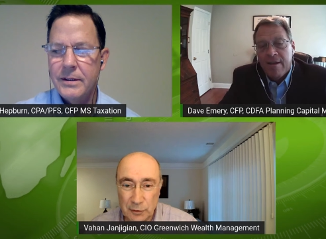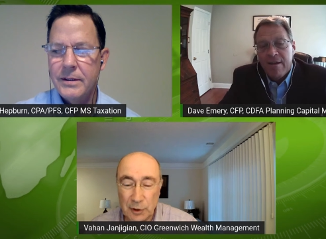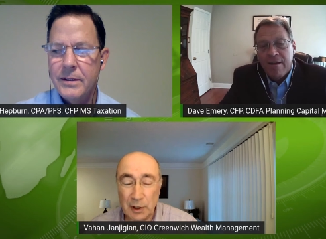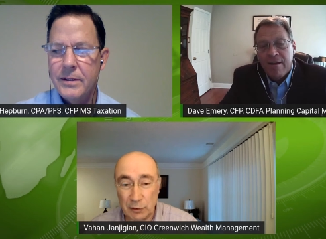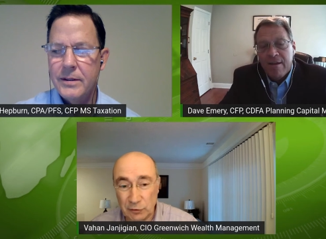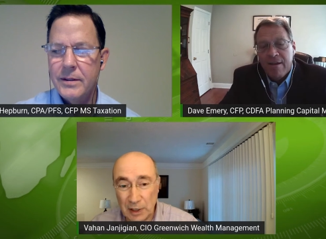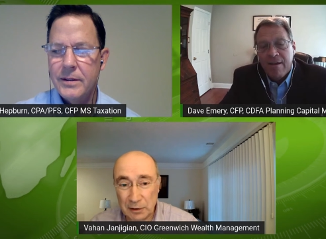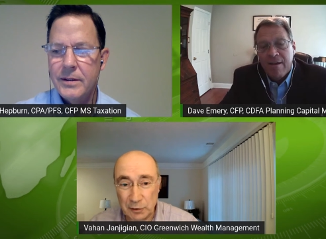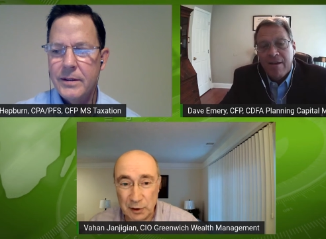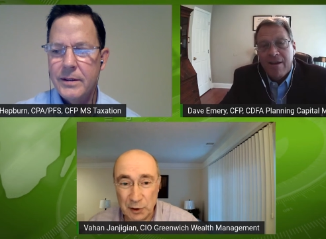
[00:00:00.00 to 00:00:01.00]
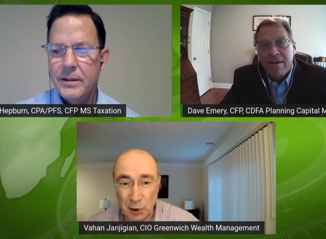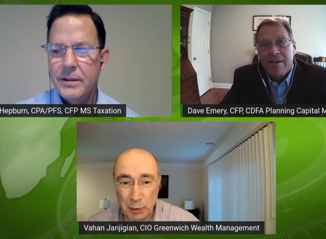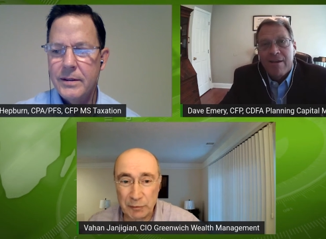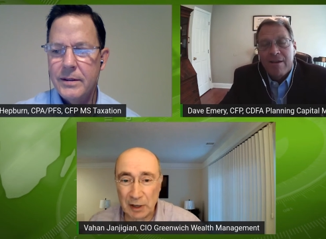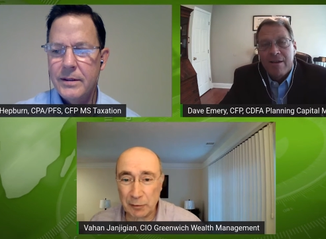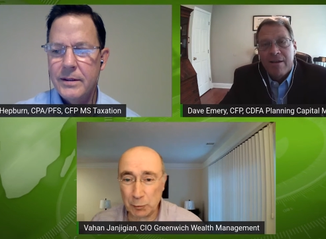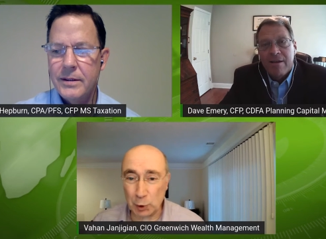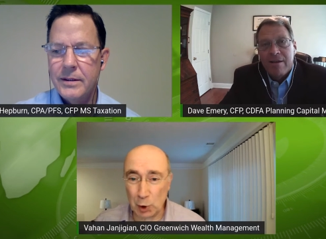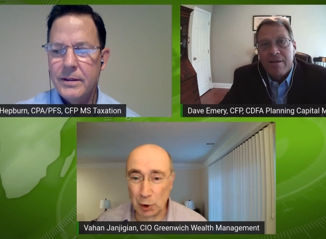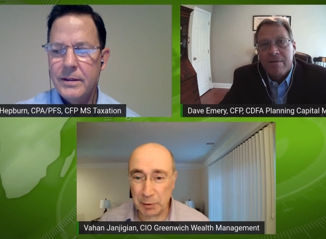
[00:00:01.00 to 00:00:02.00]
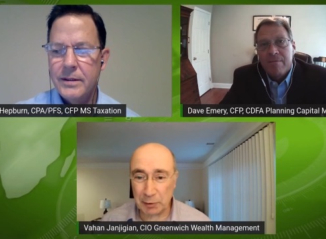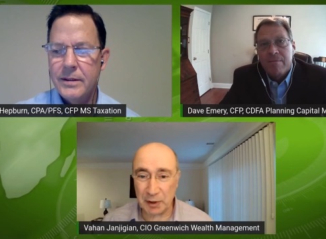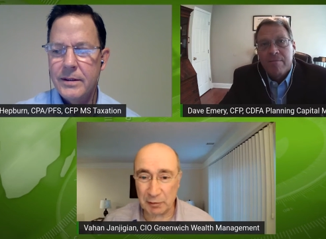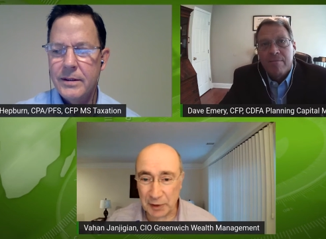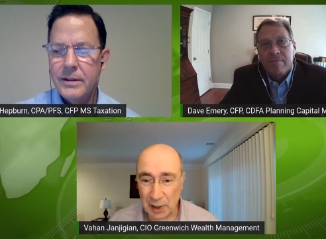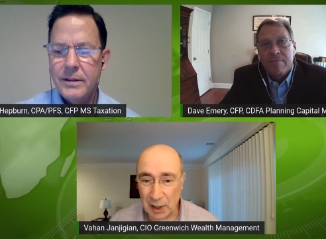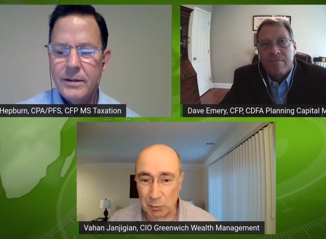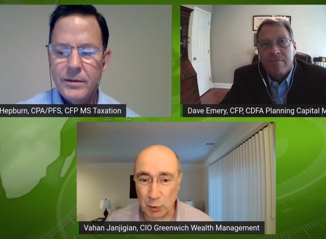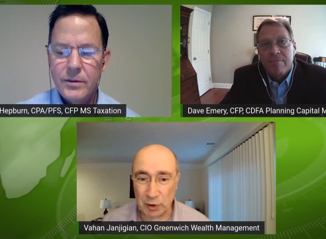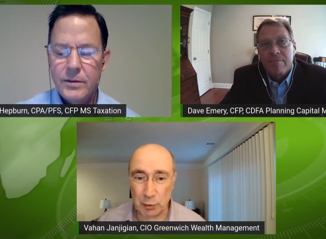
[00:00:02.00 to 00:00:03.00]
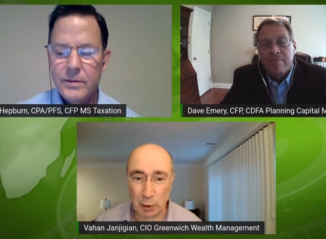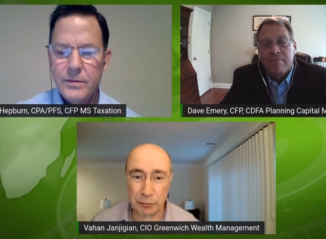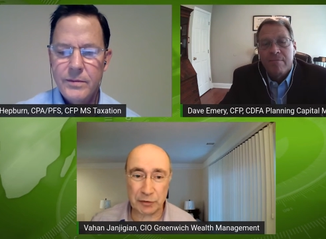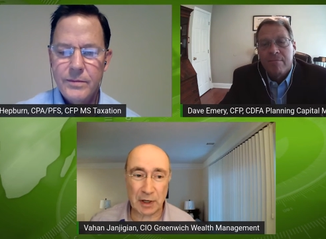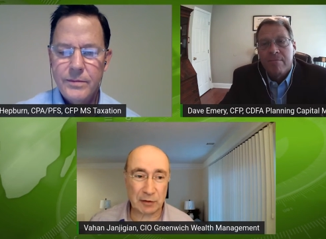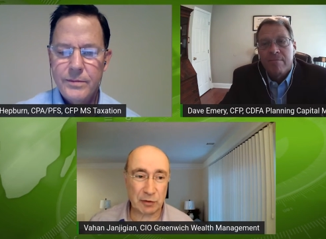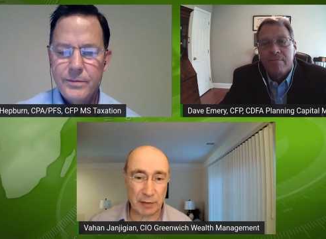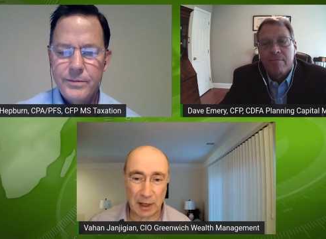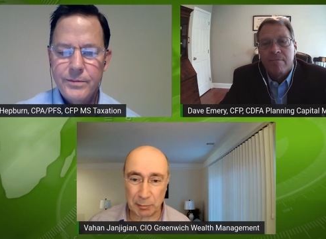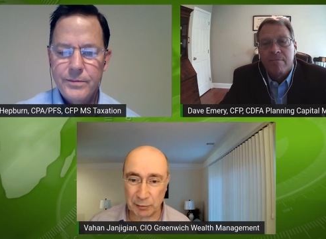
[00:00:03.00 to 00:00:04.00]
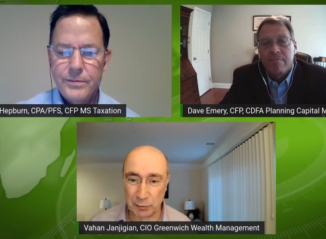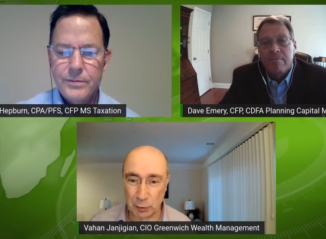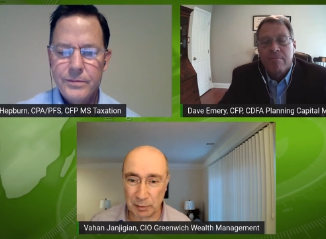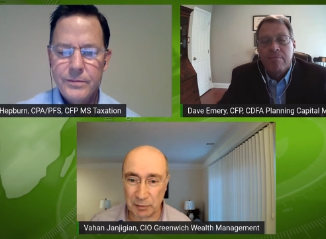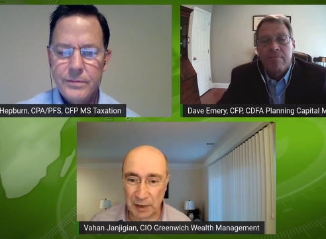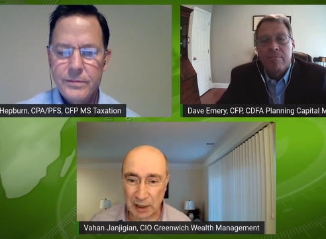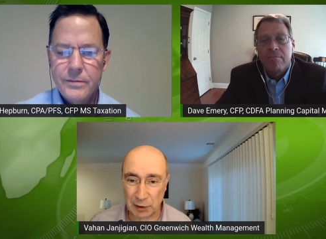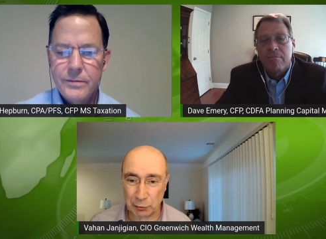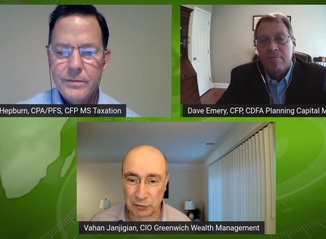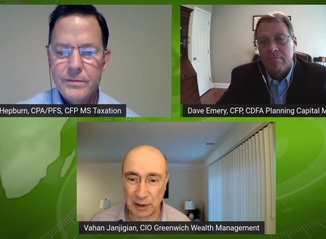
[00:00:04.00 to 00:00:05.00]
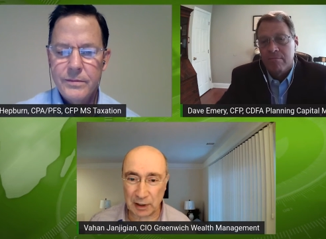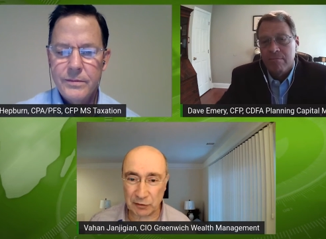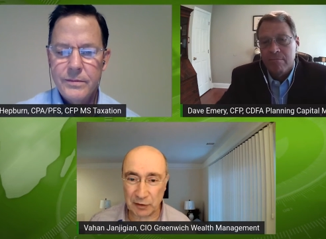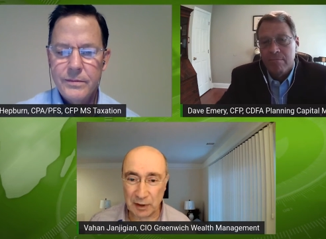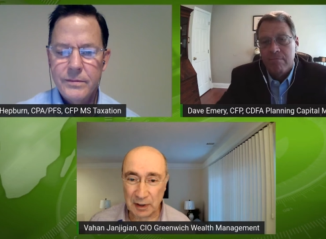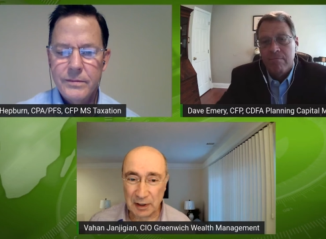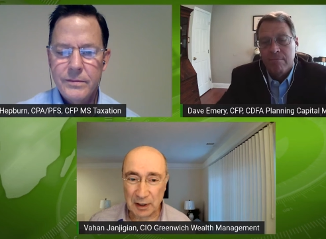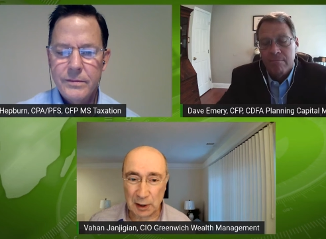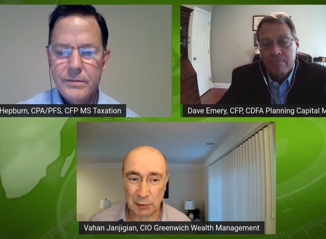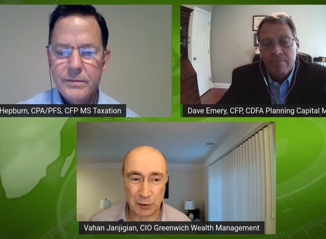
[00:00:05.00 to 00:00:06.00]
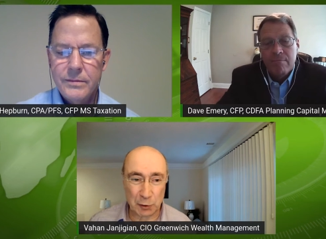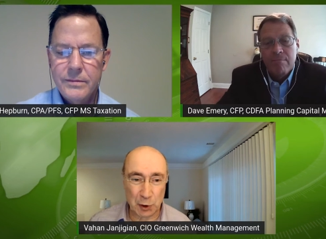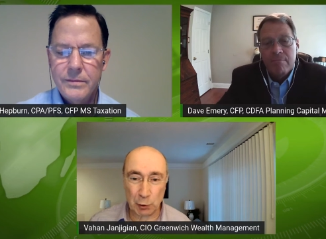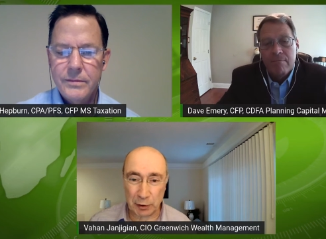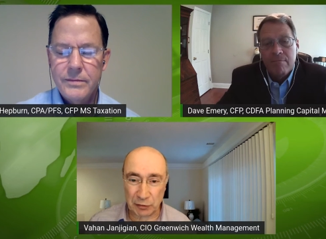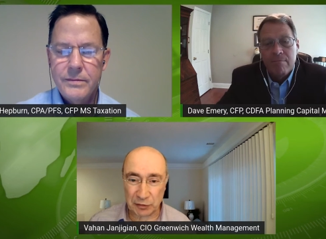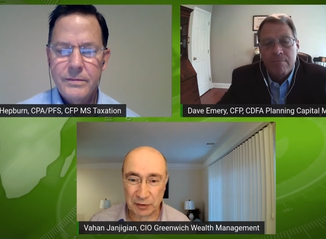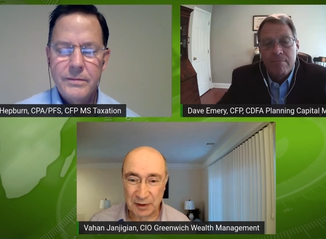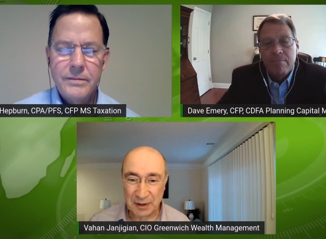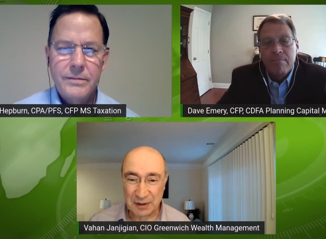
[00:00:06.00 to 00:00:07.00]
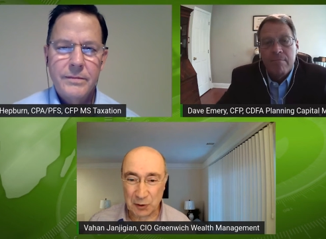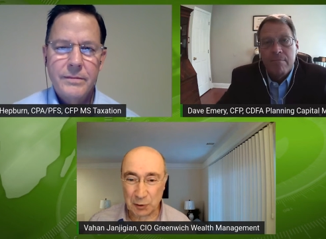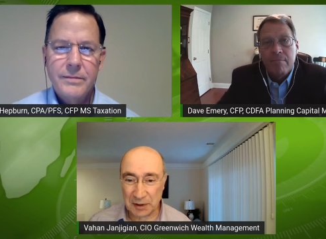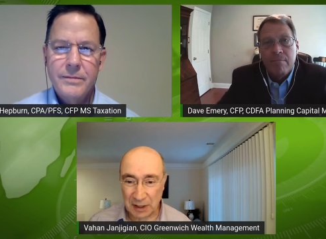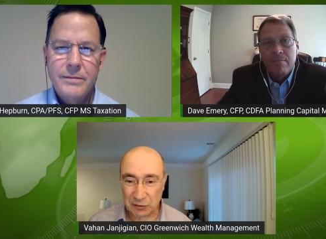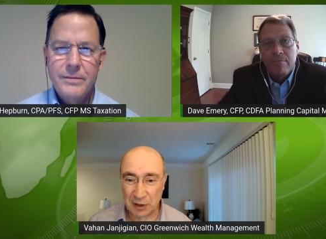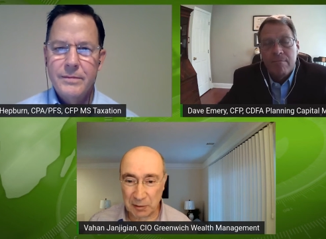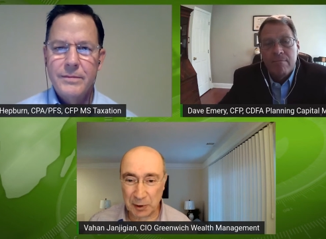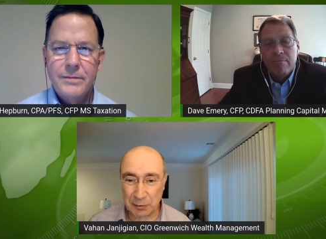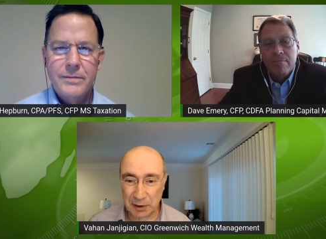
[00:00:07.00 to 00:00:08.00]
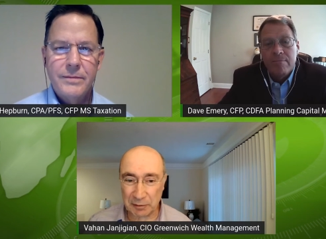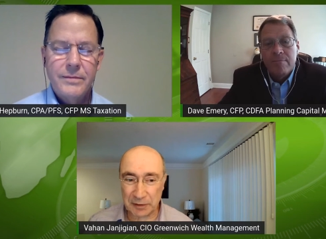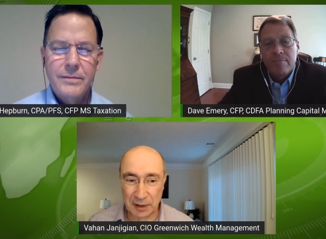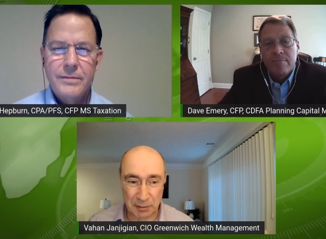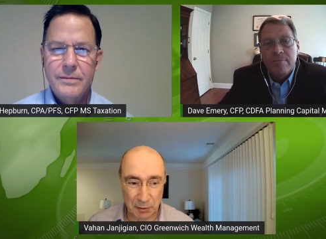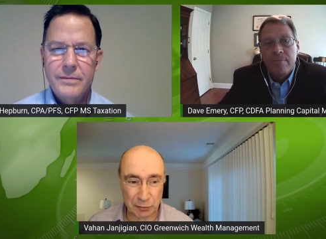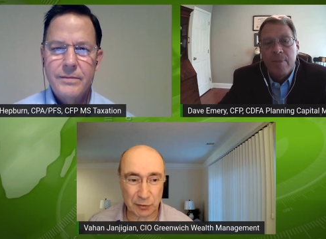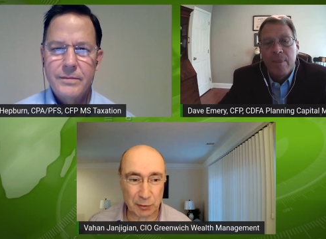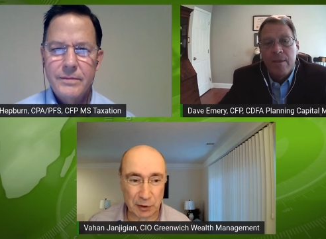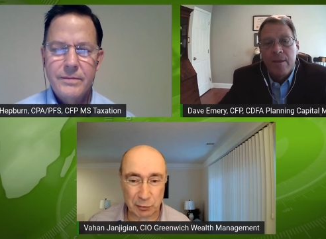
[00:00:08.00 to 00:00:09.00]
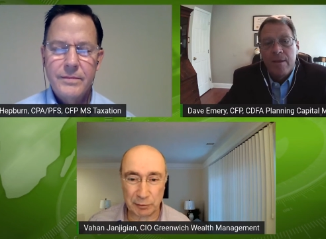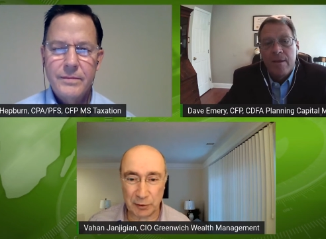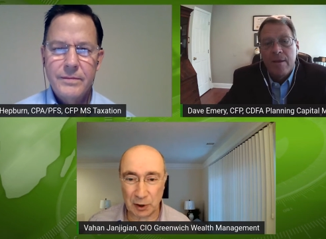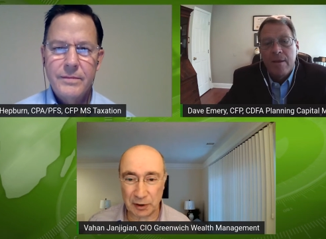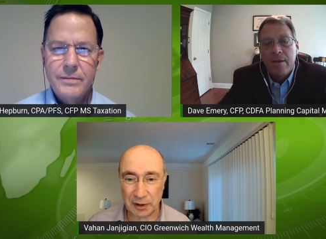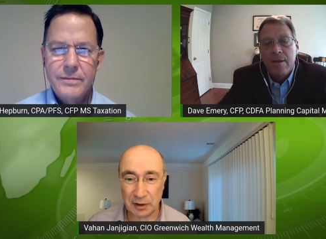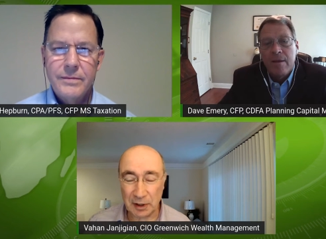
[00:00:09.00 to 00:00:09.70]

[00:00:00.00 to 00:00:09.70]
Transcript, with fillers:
Speaker 1: Yeah, exactly. You know, we've gone through a long period of time where growth stocks have outperformed value stocks, mm-hmm. and if you notice, during that same period of time, interest rates were falling.